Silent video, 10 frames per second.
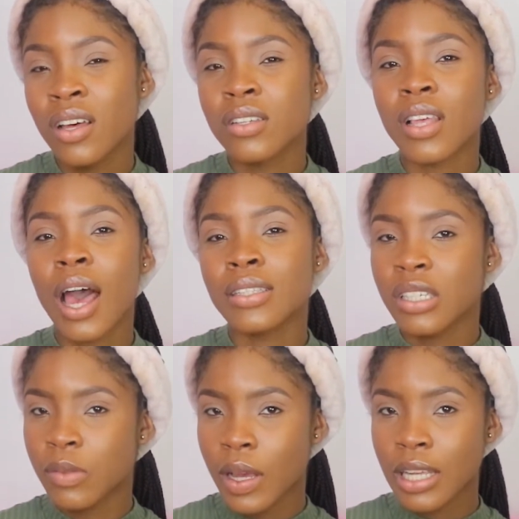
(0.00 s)
So
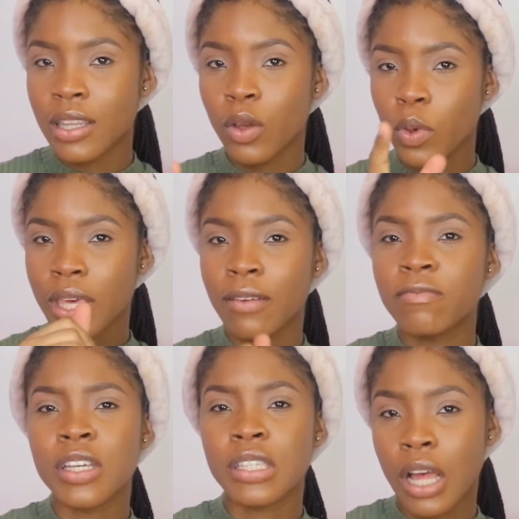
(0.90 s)
Auntie Spice, I think we can
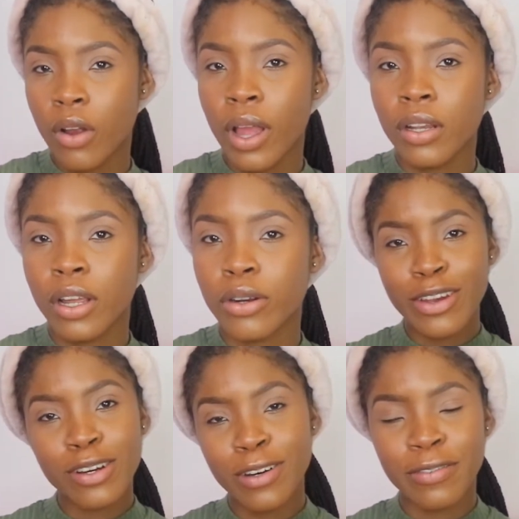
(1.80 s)
fix that right there.
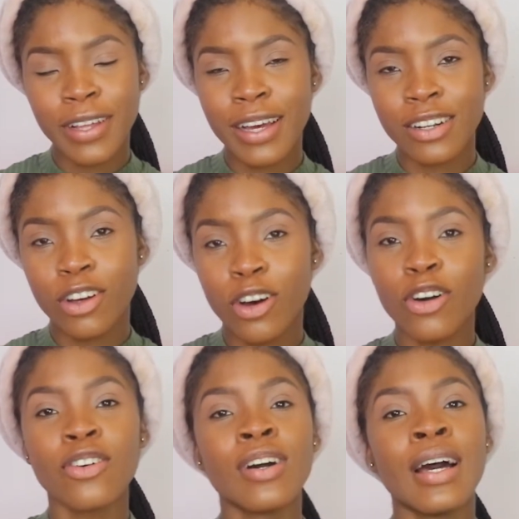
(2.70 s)
Enough of that
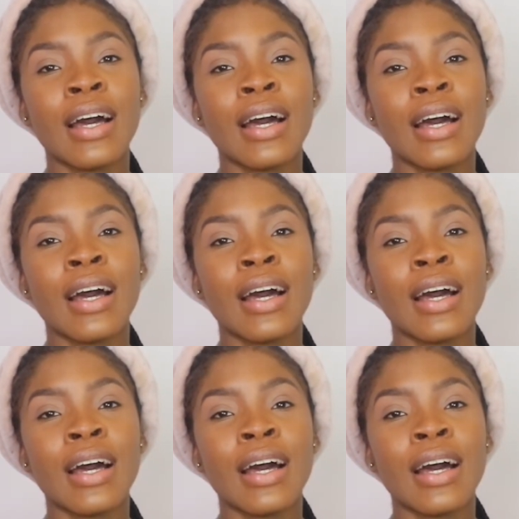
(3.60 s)
now.